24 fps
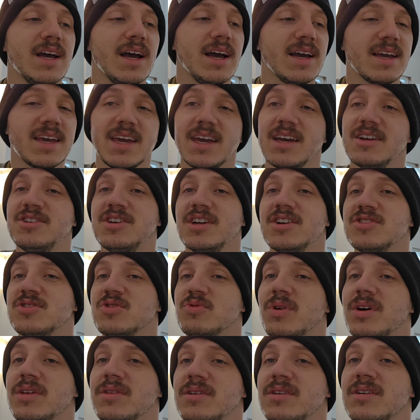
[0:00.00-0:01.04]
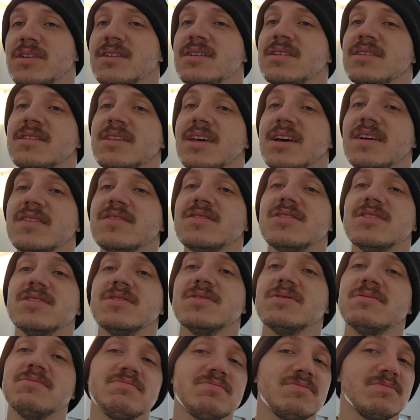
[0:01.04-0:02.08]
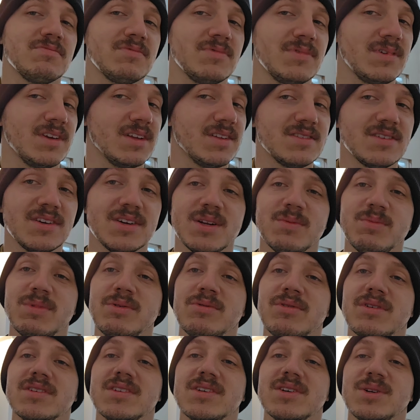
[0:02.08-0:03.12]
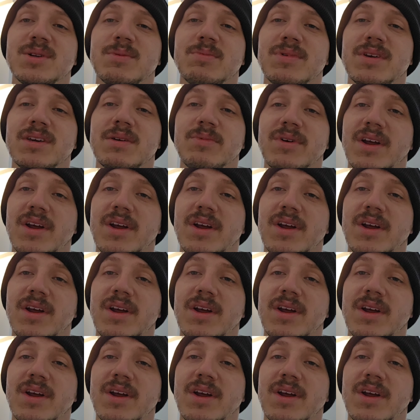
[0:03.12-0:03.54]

I can't change the weather. That's just, it's going to be what it's going to be.